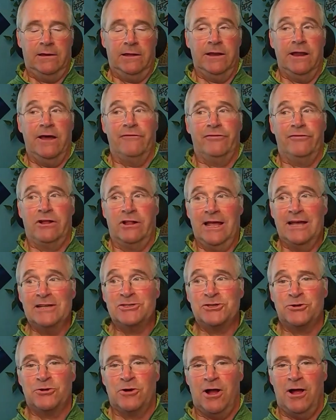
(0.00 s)
enough
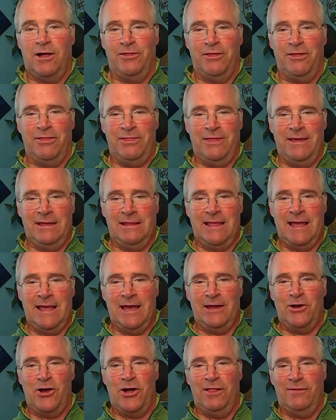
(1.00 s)
cholesterol, the thing
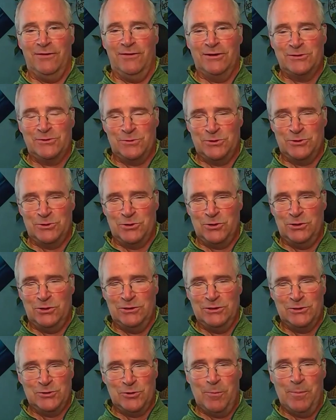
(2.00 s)
that all of us were
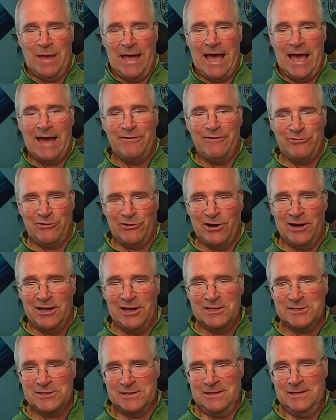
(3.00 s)
told is so bad for
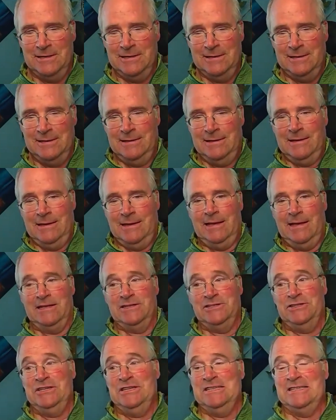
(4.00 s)
us.
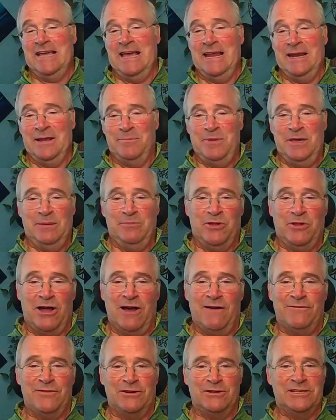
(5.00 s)
And she's getting people
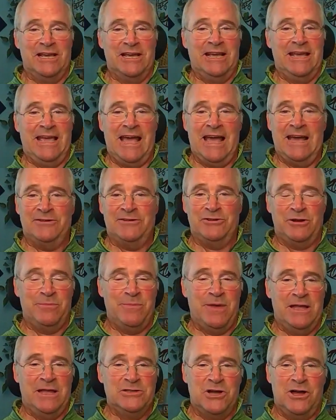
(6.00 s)
off their psychiatric
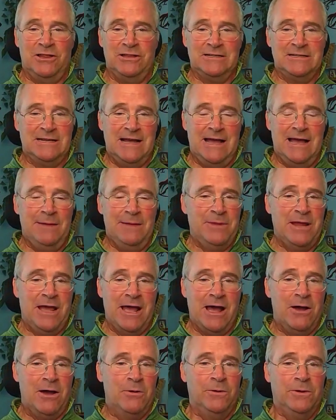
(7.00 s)
meds all the time
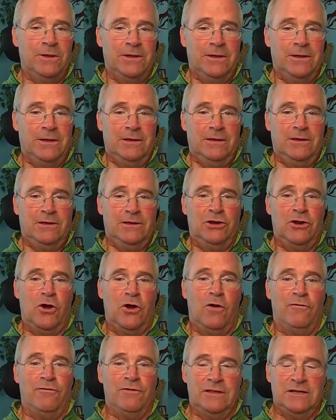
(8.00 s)
now,
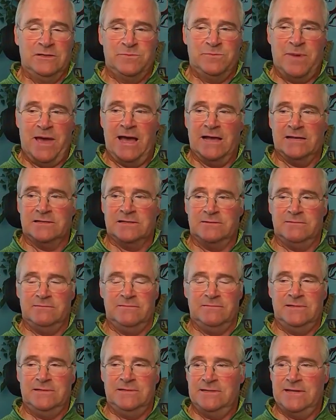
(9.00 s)
over these past
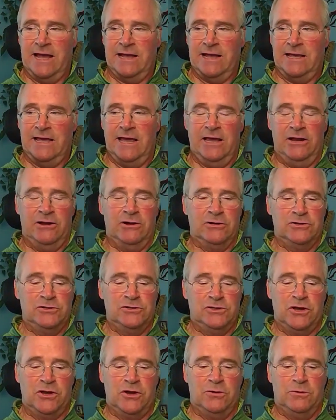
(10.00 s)
decade or
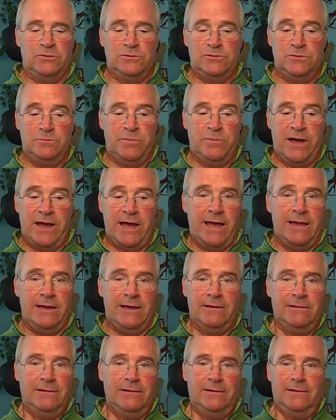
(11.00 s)
so
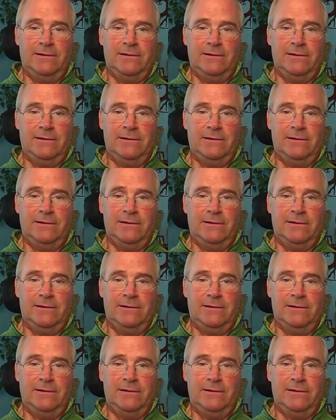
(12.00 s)
by